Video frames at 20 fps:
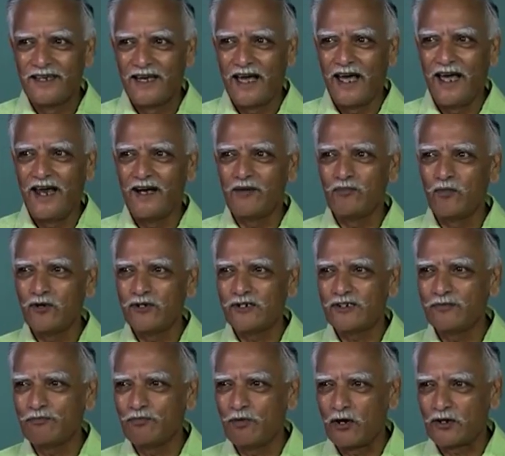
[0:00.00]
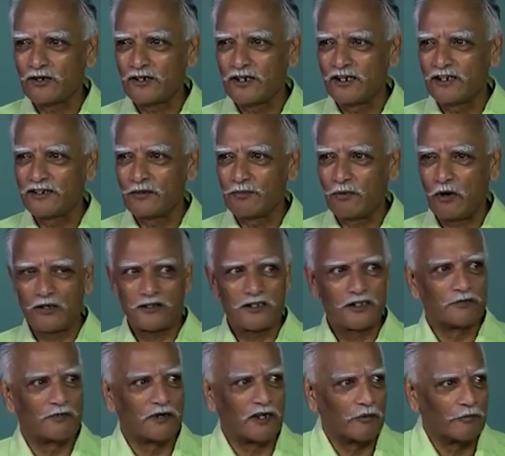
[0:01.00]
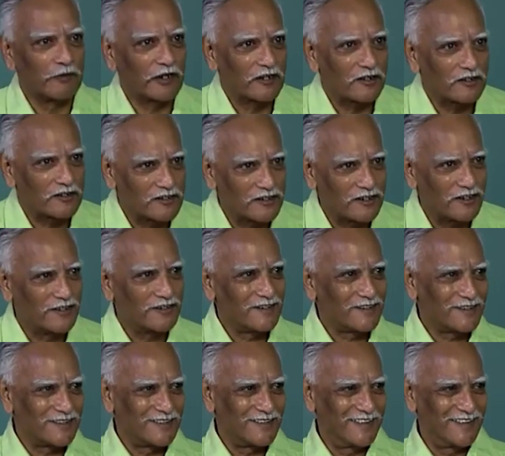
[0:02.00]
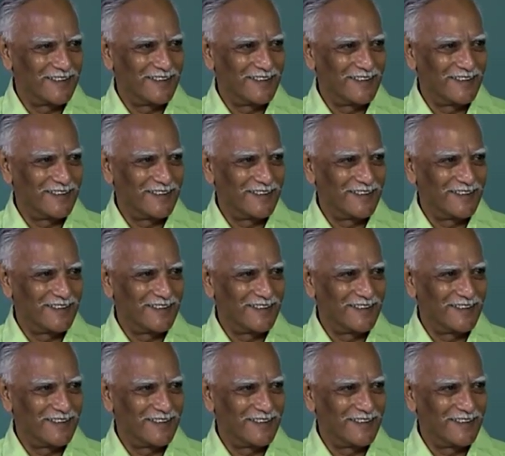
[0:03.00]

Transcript: and most important, in the process becoming Christians.